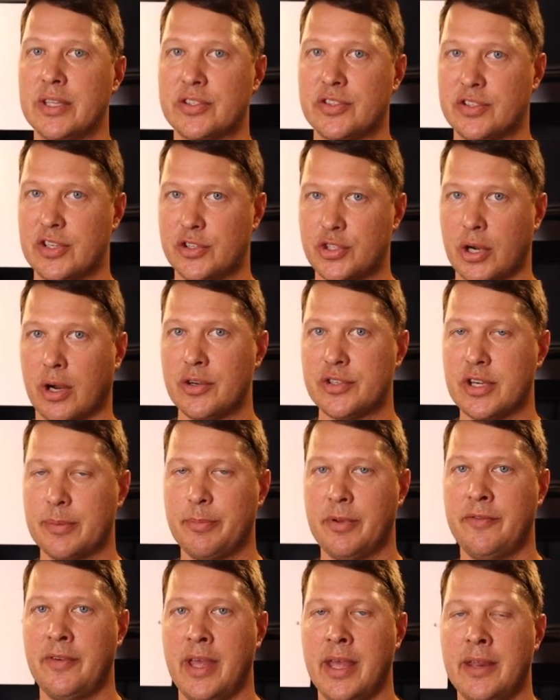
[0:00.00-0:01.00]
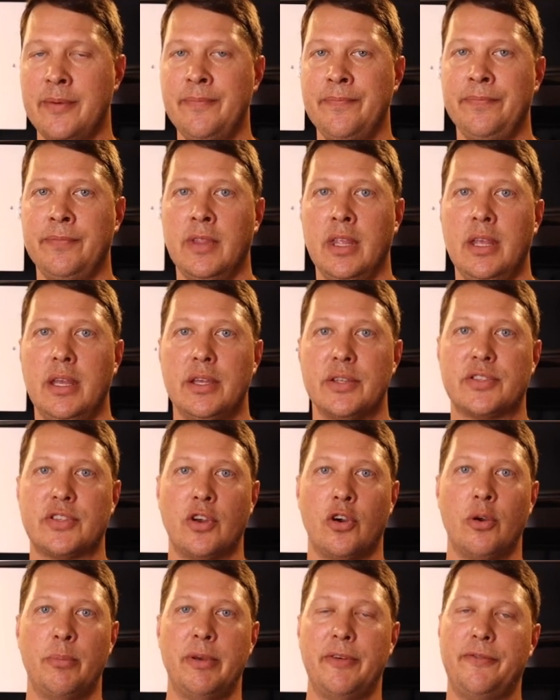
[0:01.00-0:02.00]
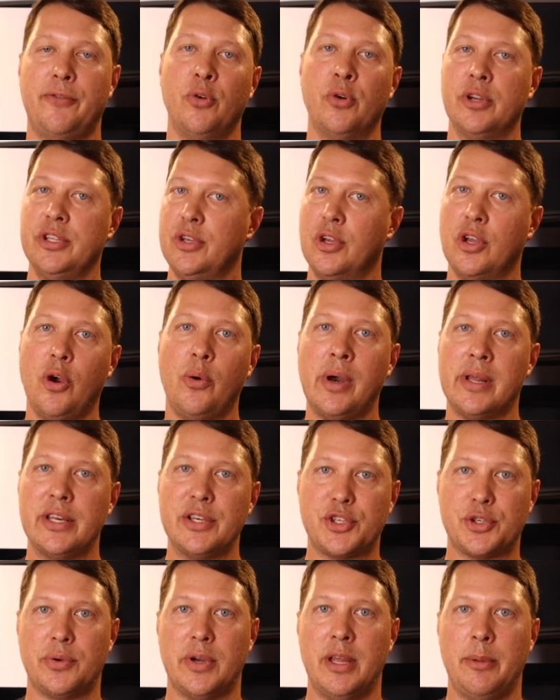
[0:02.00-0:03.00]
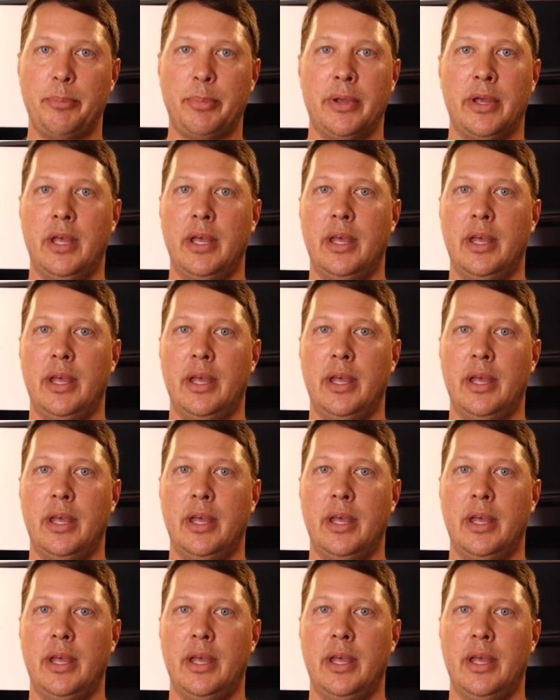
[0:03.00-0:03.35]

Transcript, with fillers: ways to charge up a van. So before you go on a trip,